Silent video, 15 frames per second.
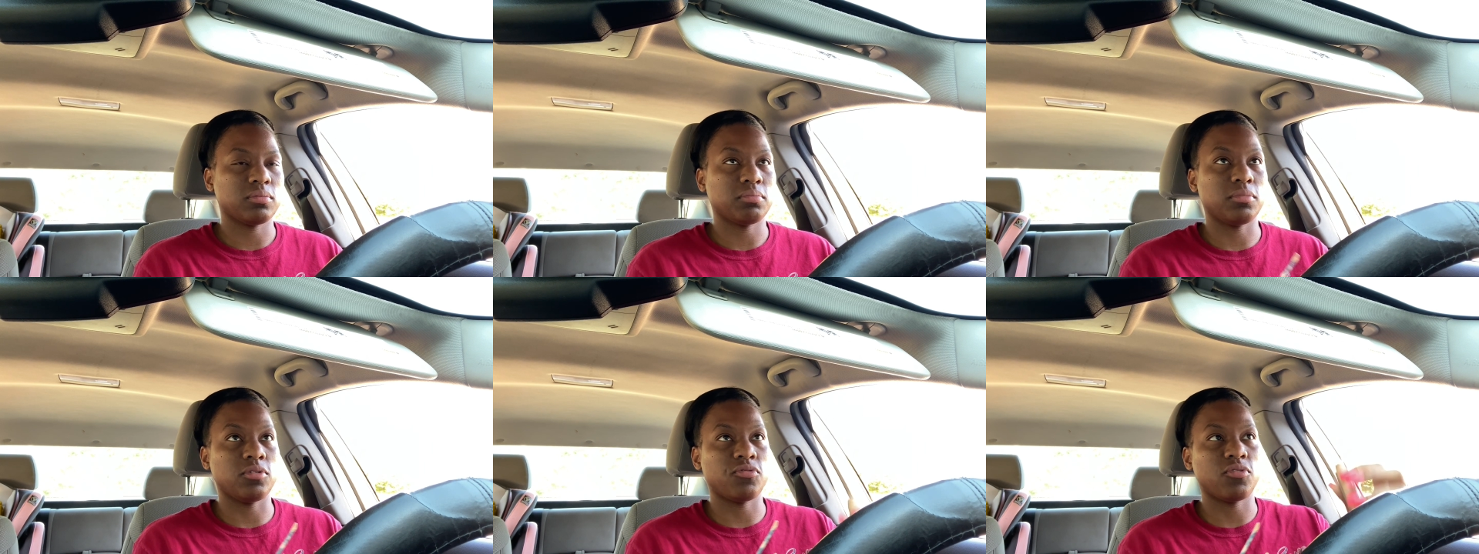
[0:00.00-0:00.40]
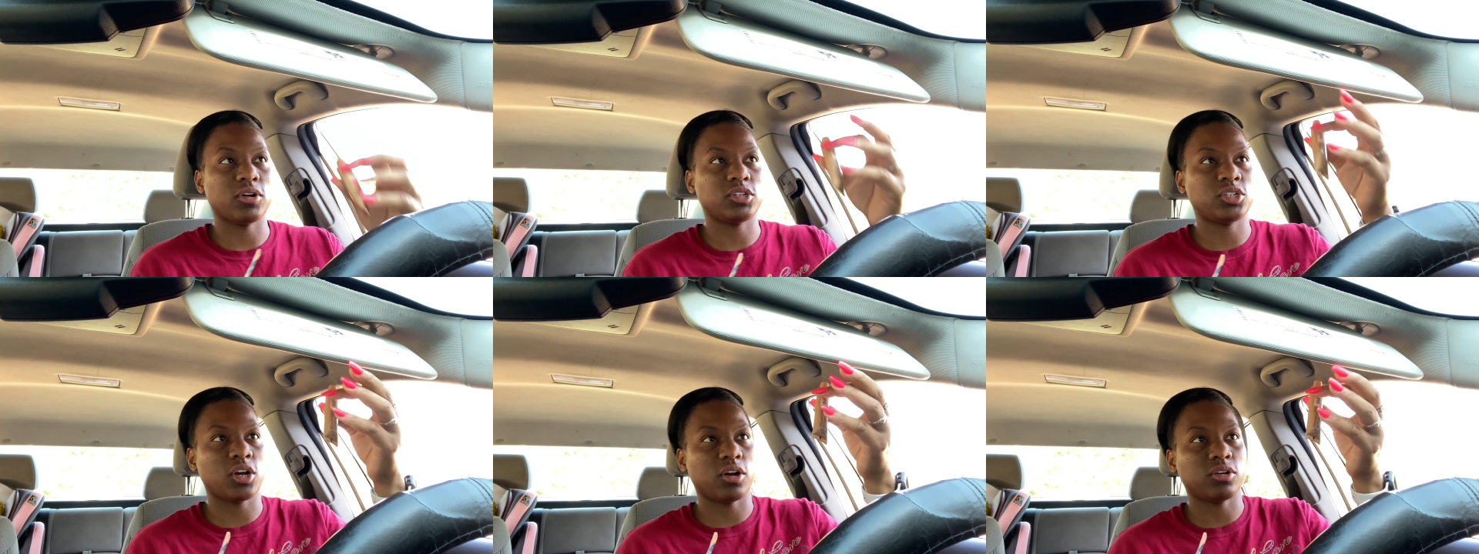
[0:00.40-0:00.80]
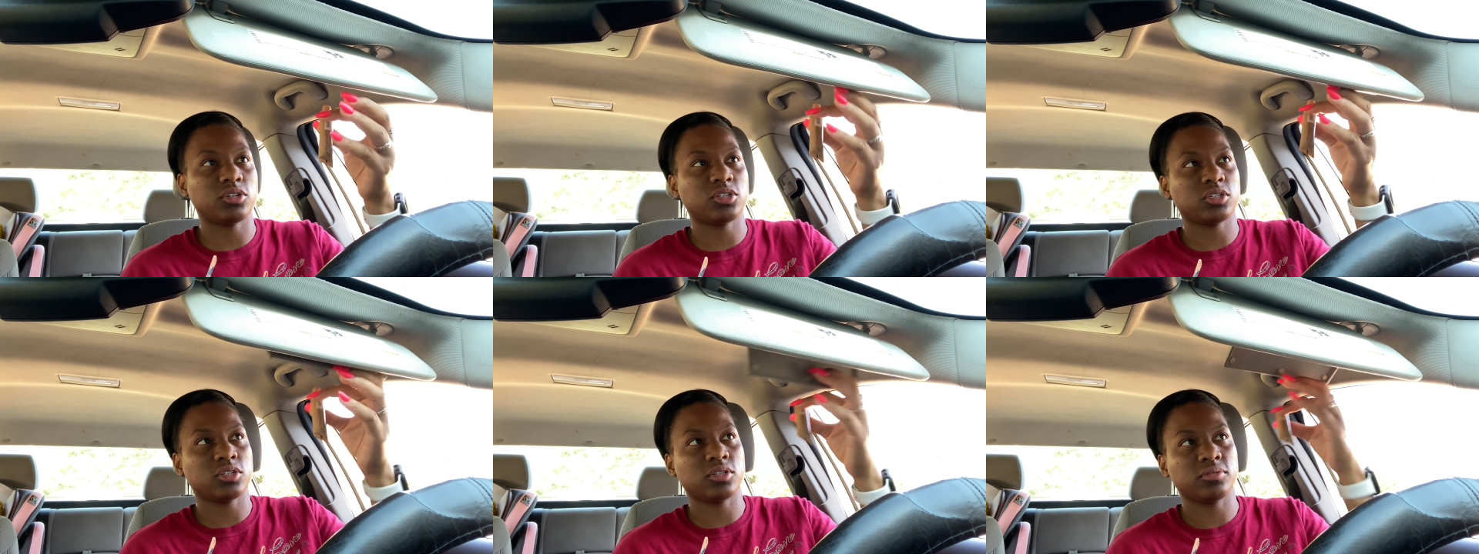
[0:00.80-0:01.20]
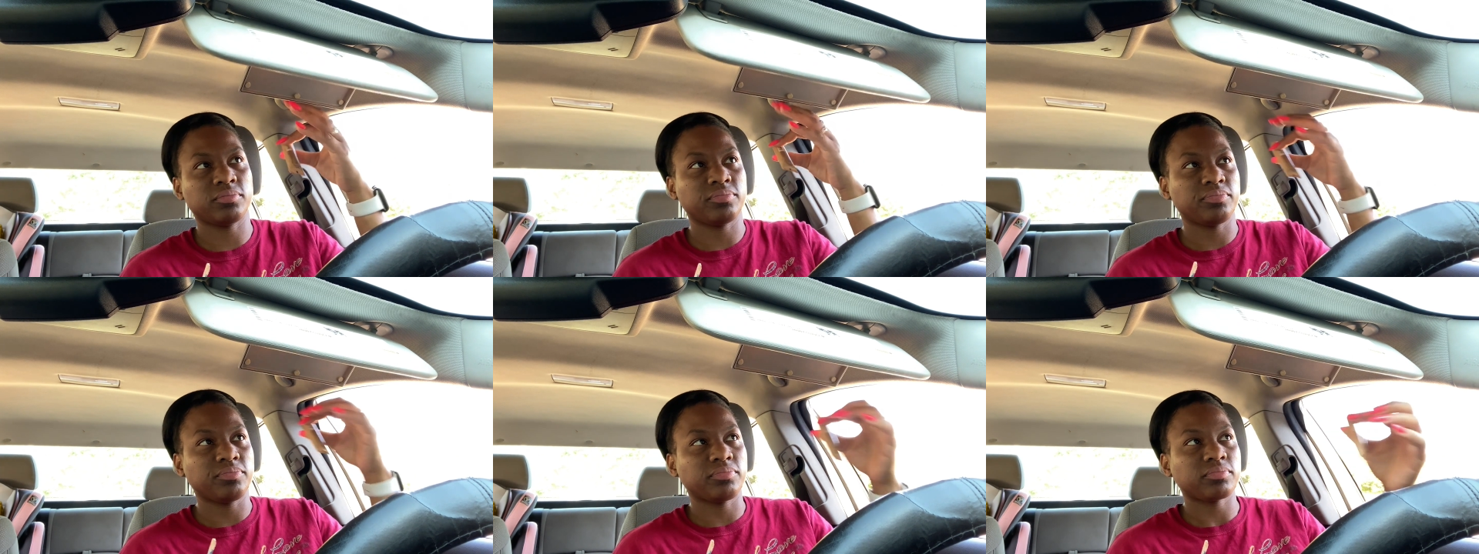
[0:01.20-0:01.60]
before church.
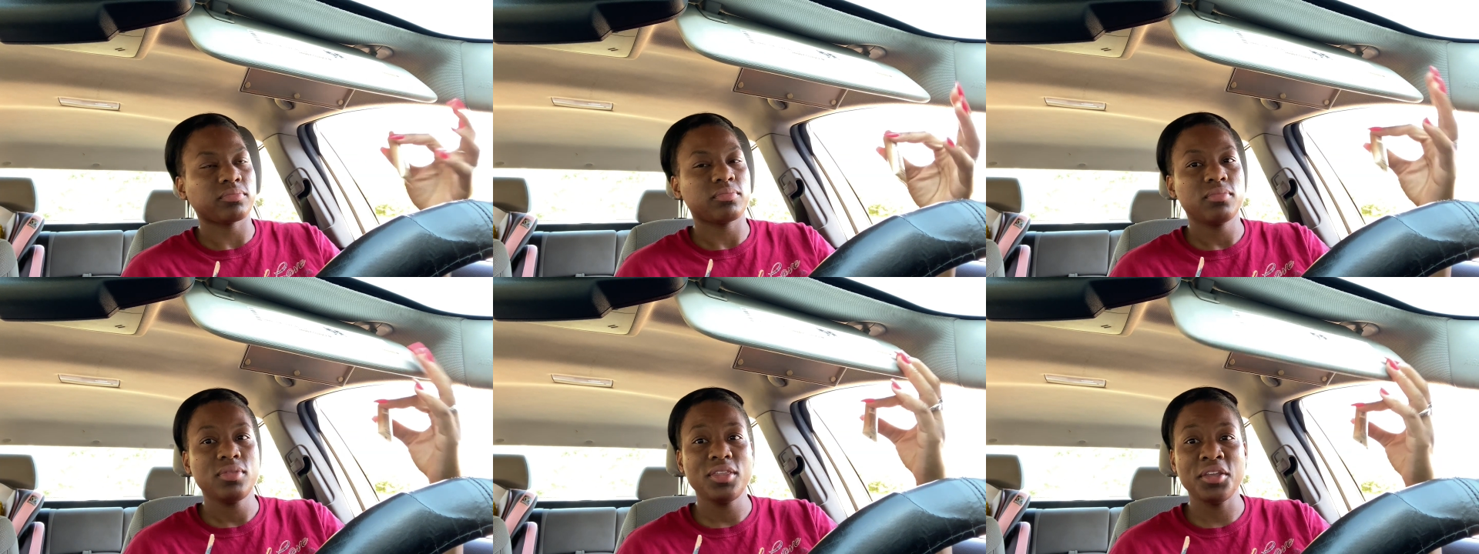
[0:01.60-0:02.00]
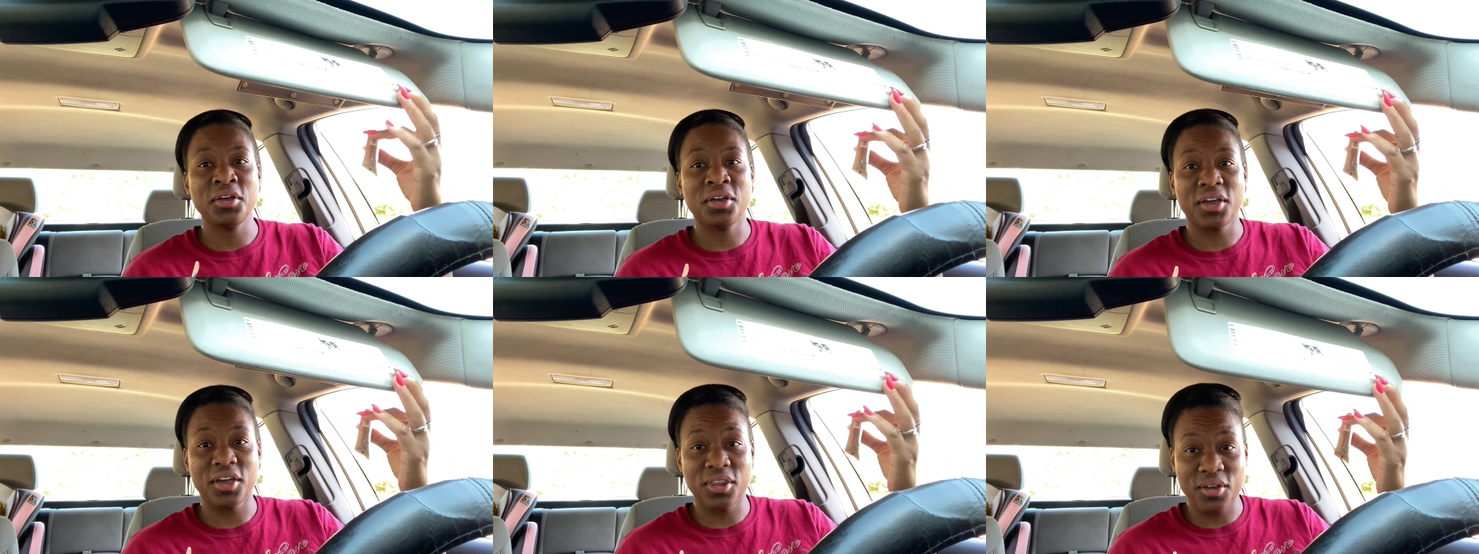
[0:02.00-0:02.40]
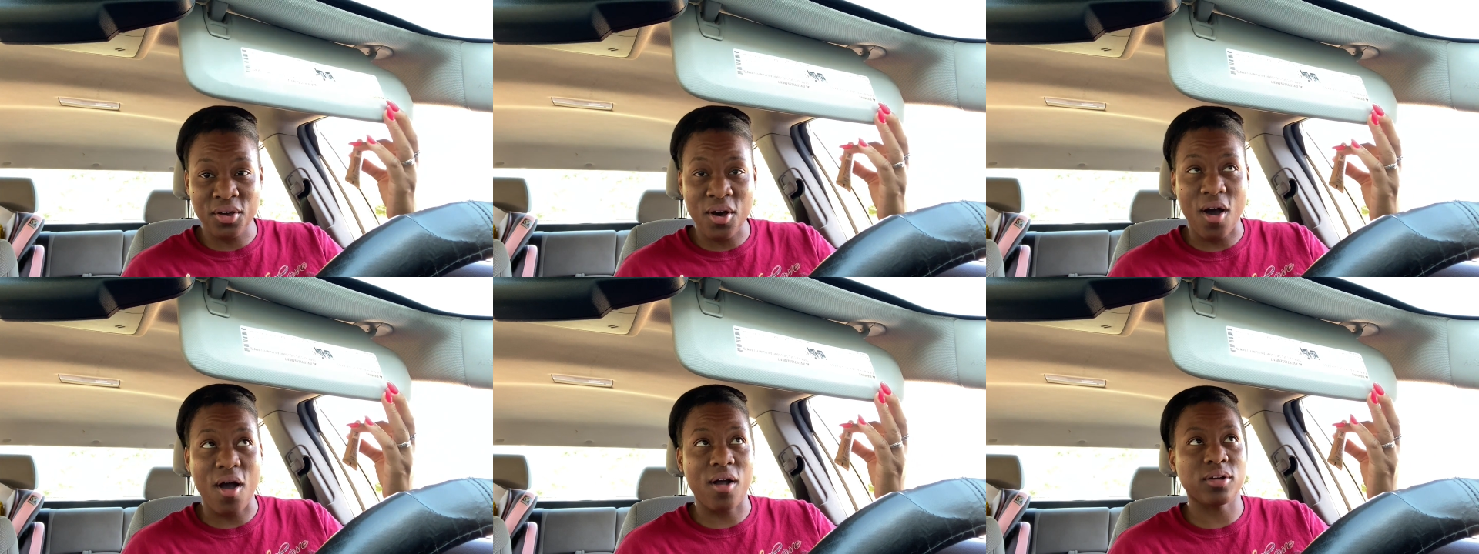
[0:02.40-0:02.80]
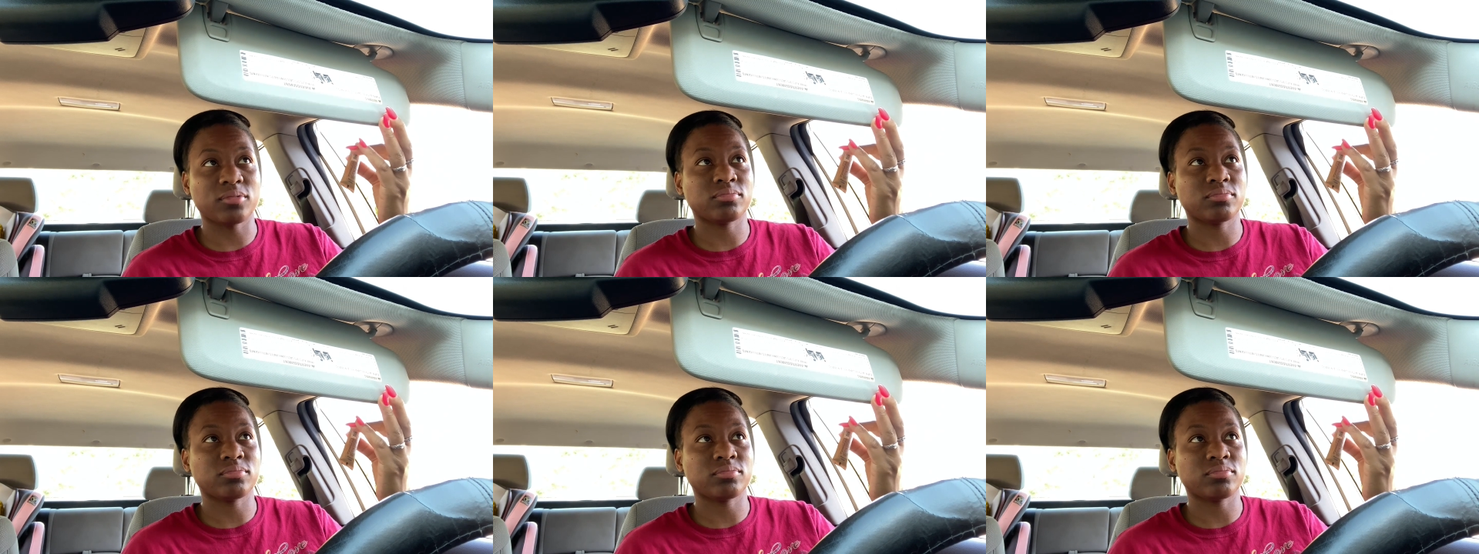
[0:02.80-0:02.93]
In the car.